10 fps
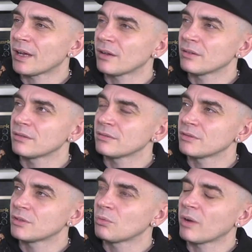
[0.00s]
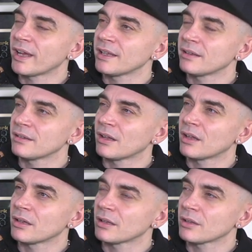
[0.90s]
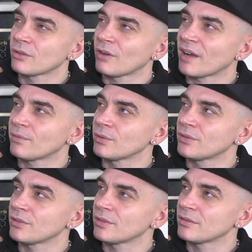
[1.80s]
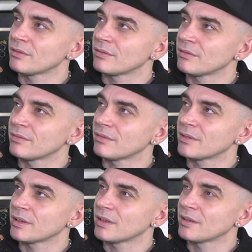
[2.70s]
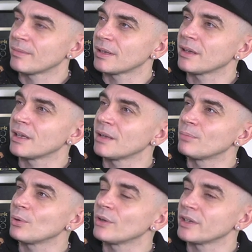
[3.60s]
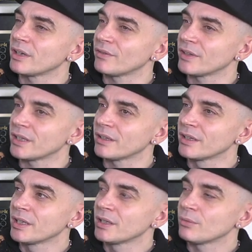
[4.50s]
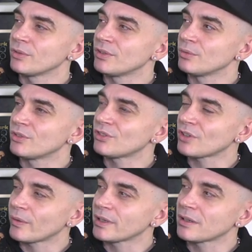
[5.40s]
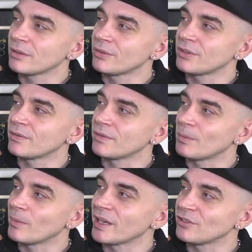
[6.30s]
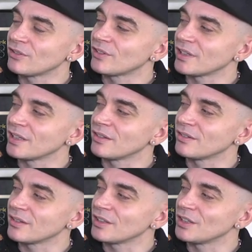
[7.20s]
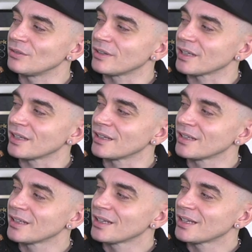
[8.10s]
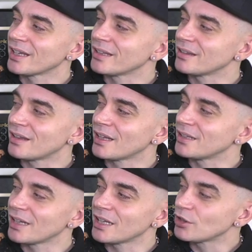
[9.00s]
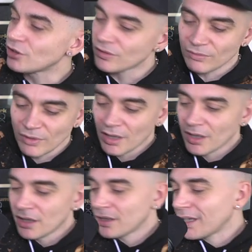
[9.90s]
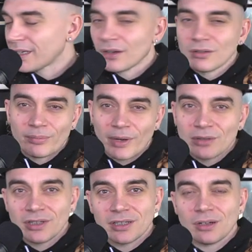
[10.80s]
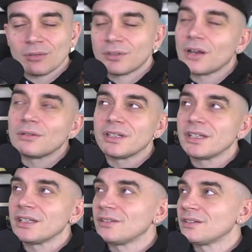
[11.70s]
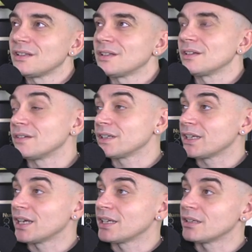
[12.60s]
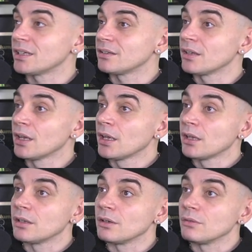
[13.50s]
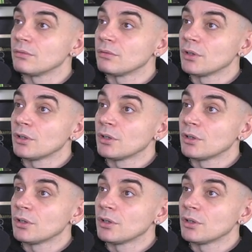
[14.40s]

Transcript: about the way uh, graff was um, imported over here was it was so inclusive of the major cities in the UK. And, yeah, man. and it just like gold, whole type gold. Goldie is you know, and again, and you know,